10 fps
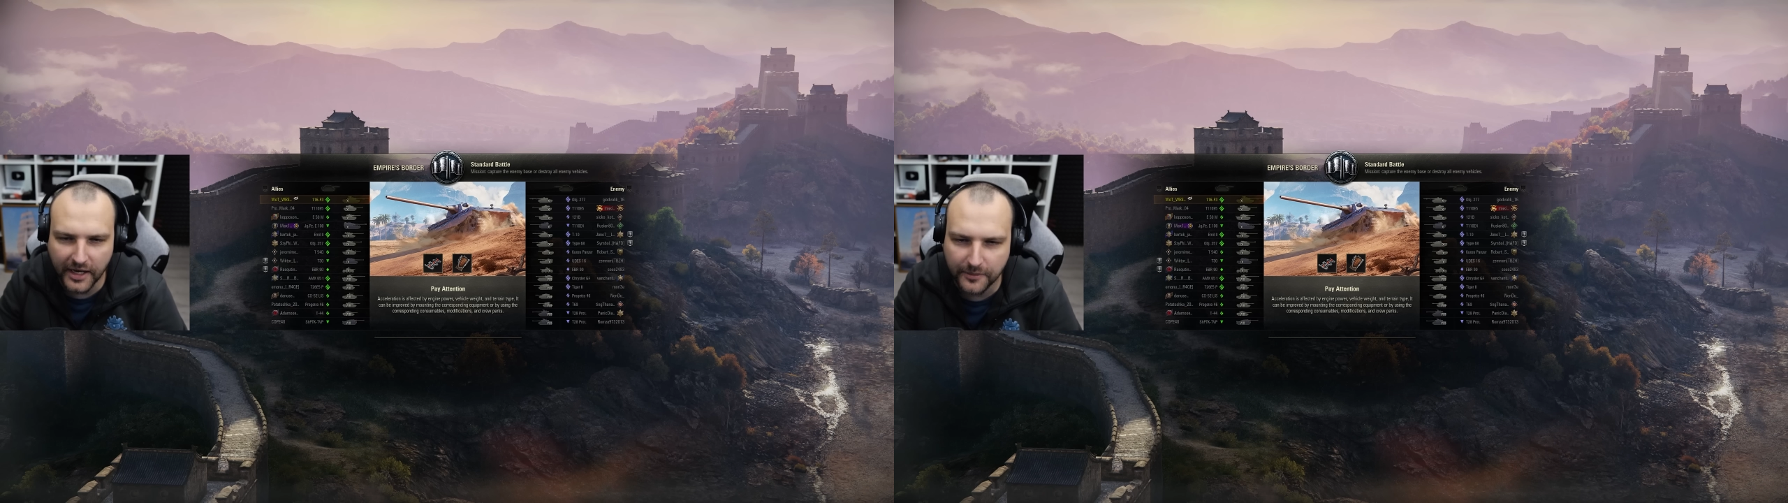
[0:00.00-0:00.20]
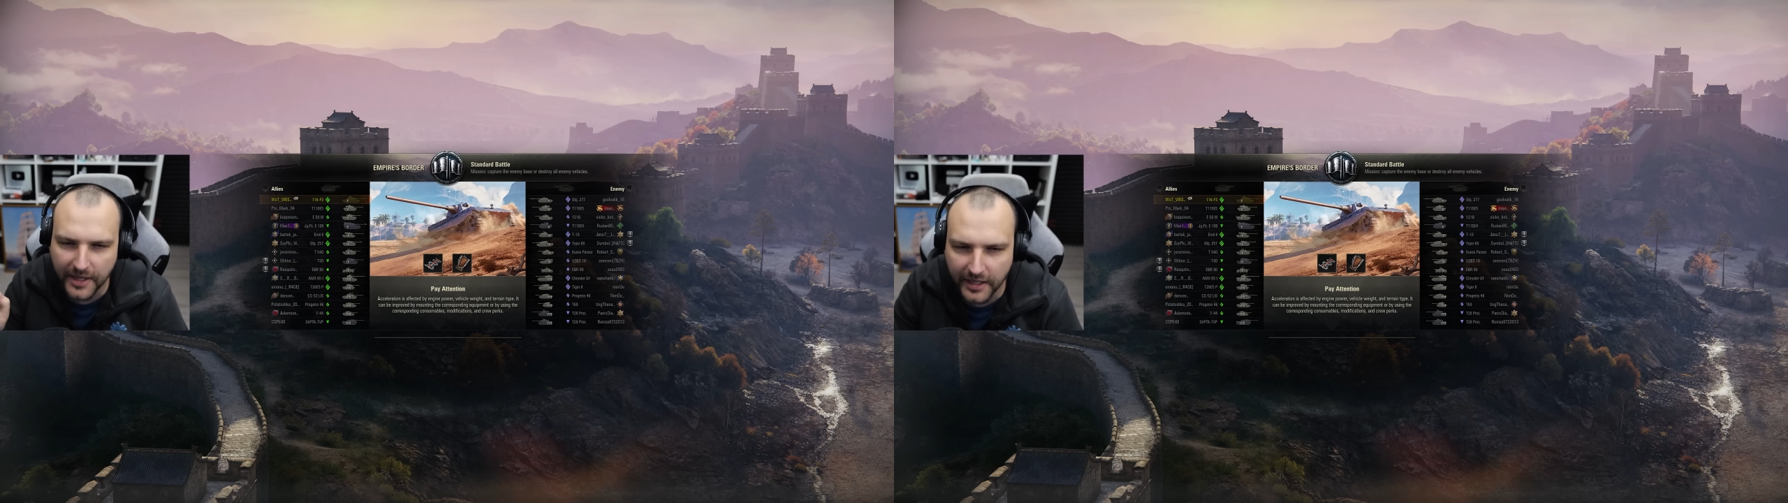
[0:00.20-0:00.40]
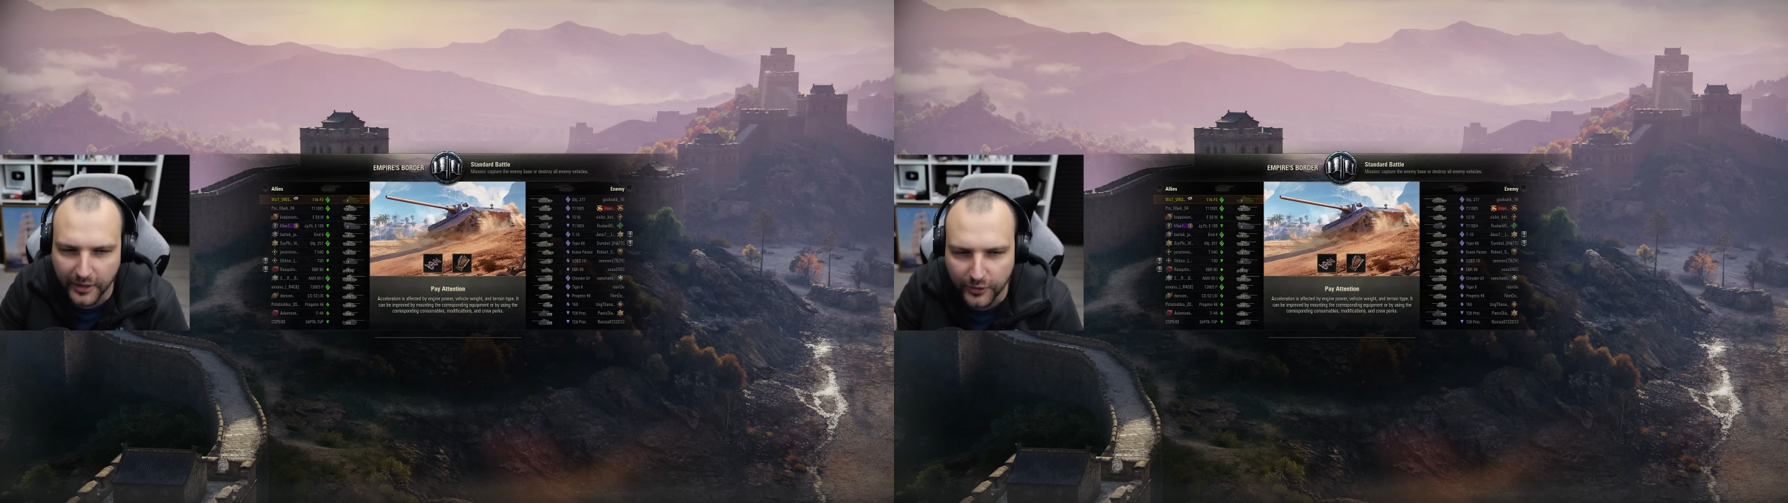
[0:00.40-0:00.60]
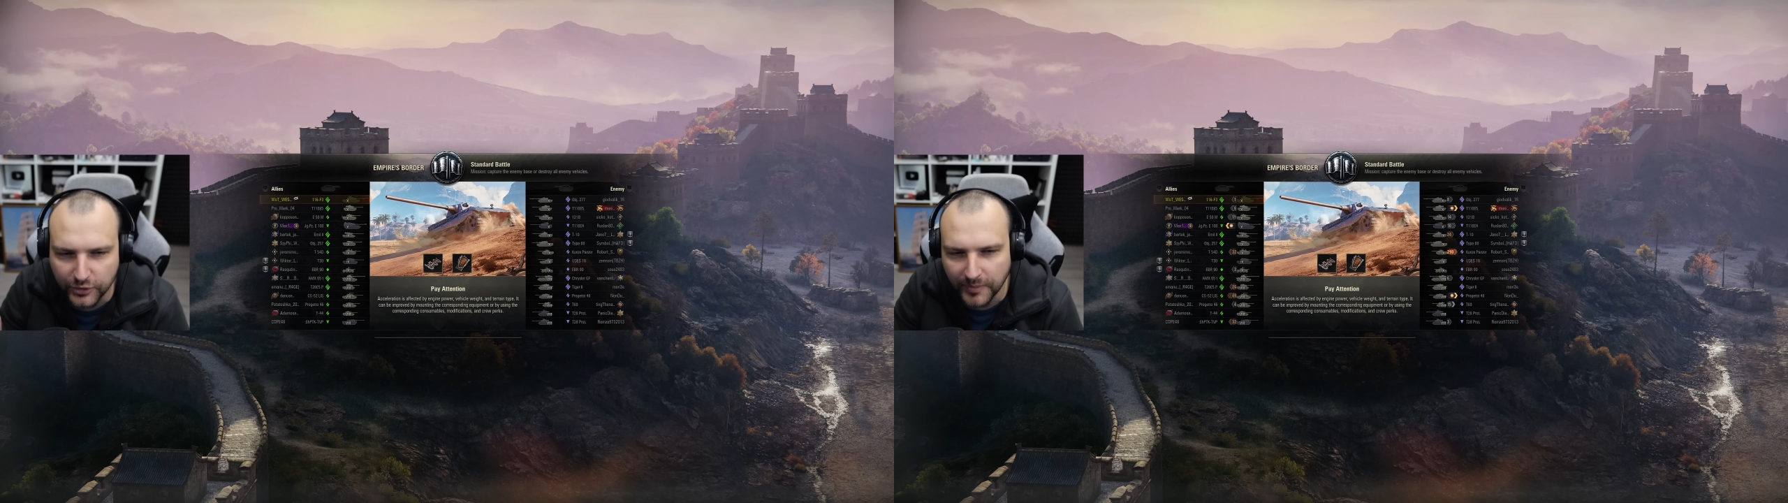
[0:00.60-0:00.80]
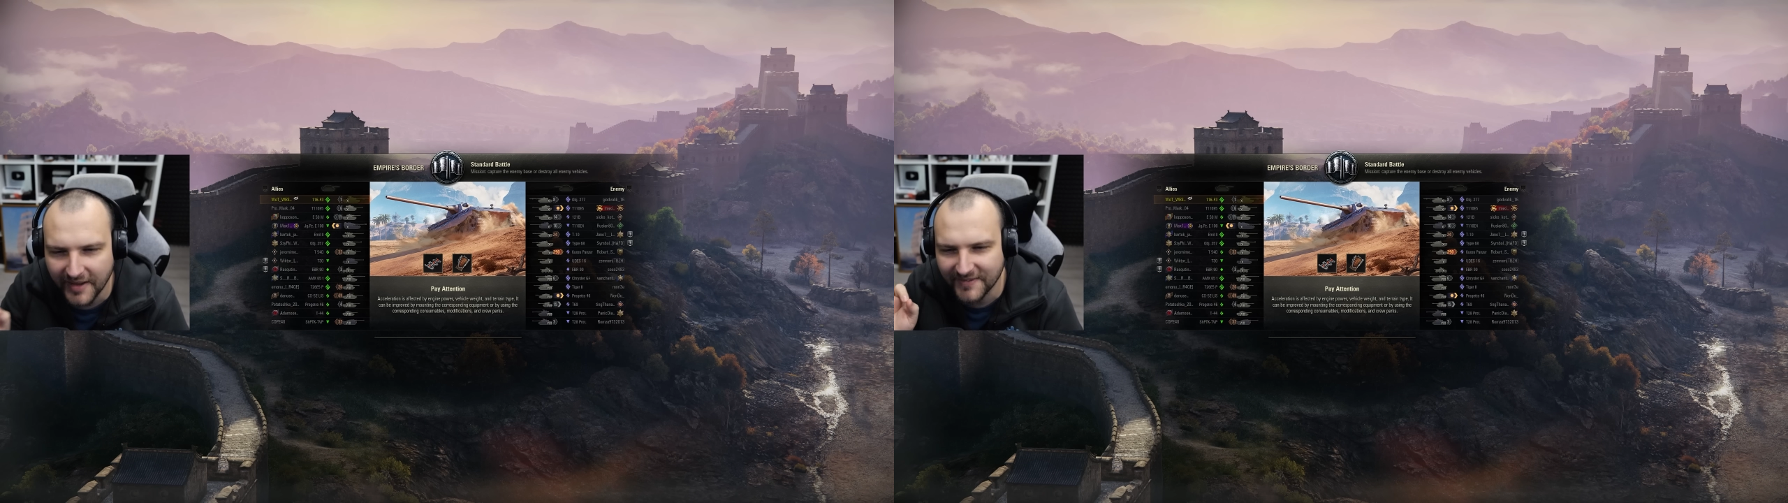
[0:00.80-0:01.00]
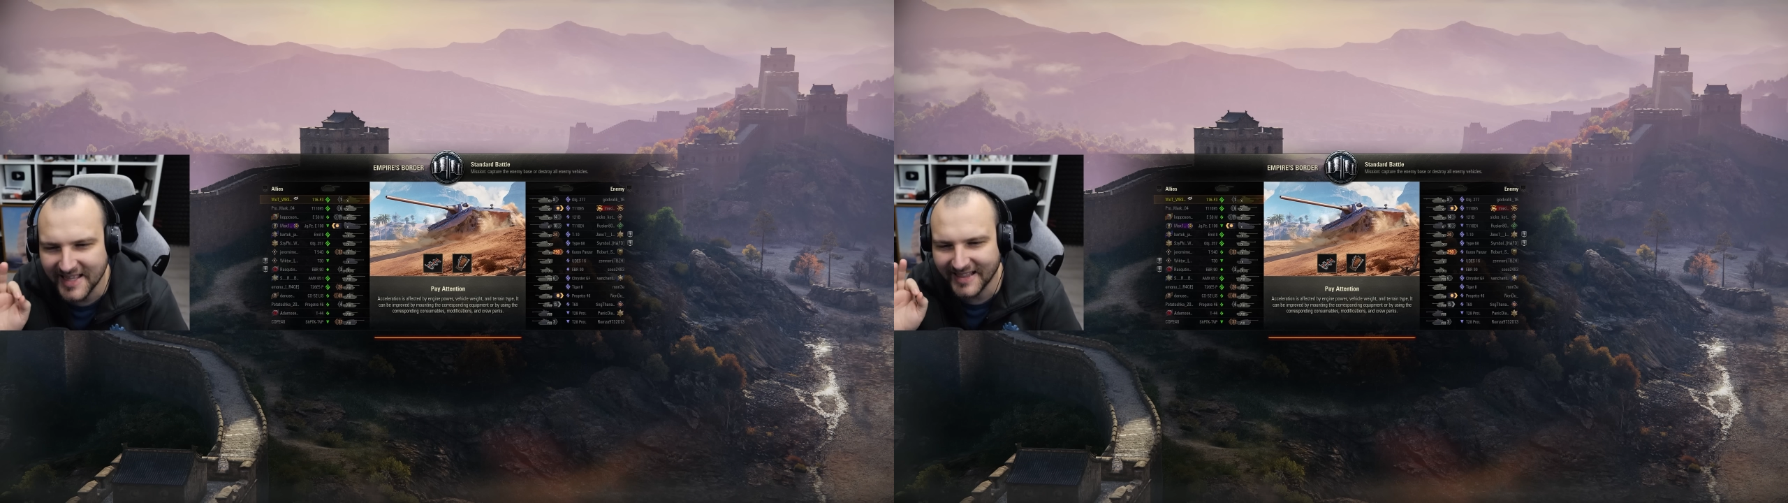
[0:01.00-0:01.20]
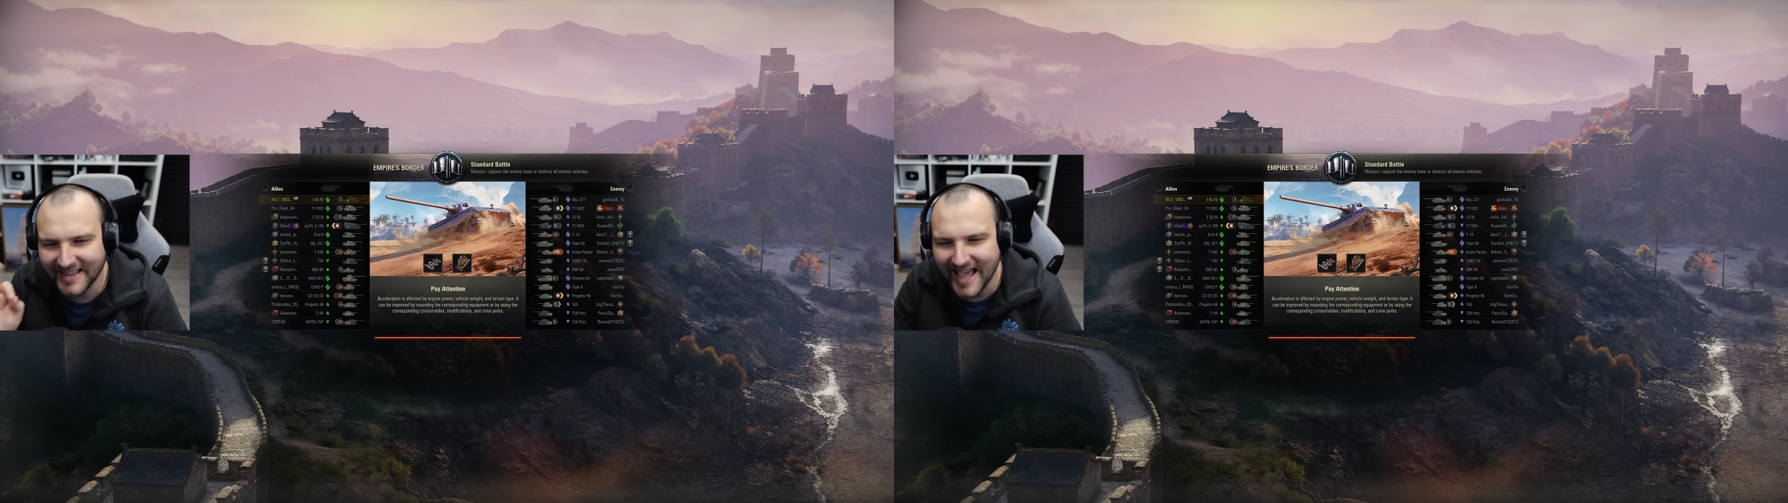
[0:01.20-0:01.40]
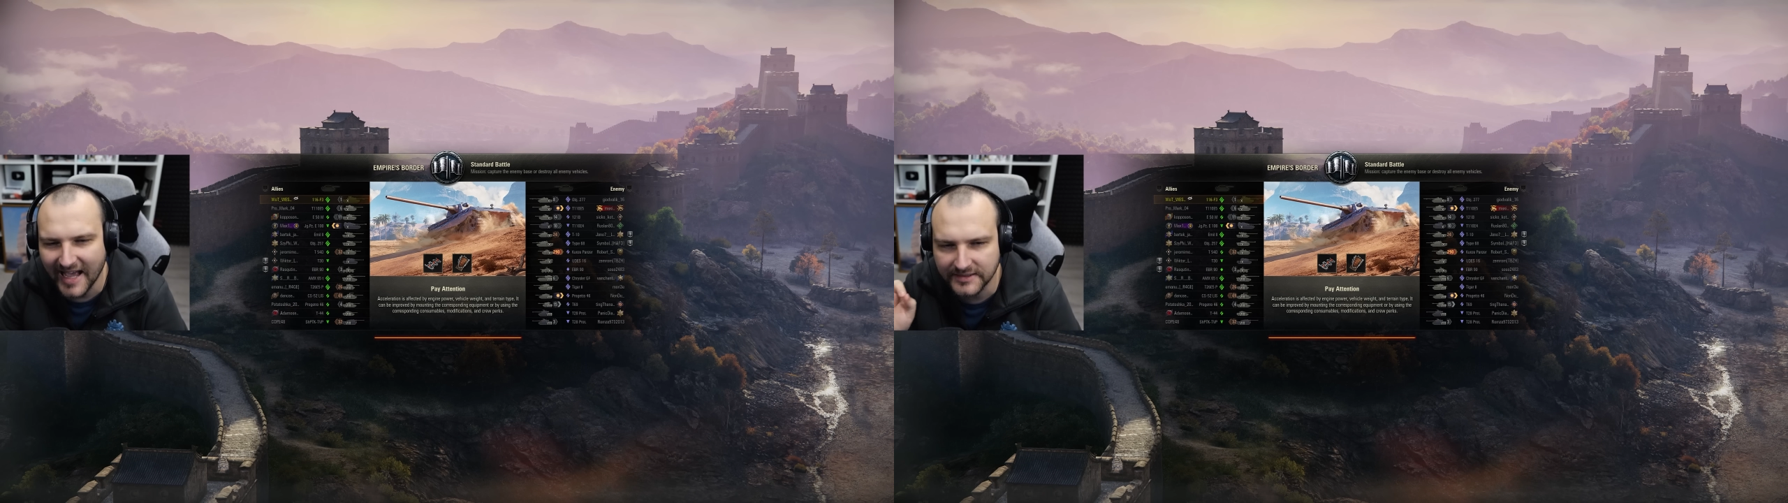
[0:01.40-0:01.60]
we are going to play with the
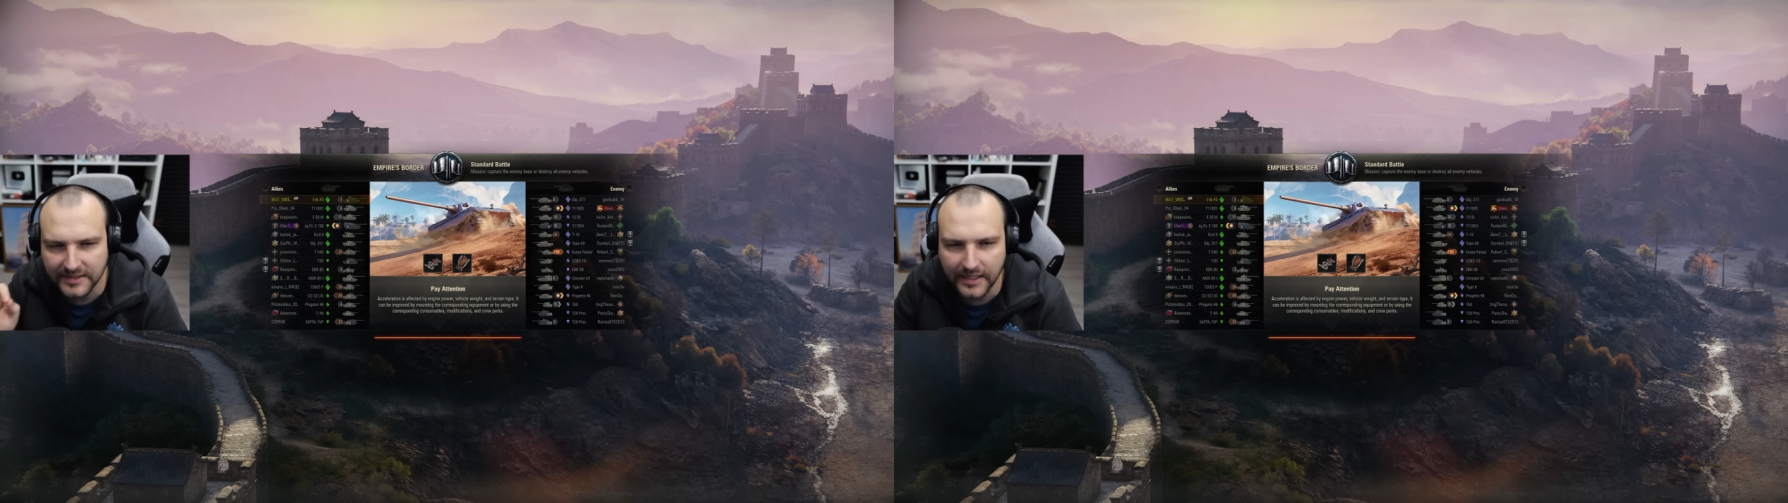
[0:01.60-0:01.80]
last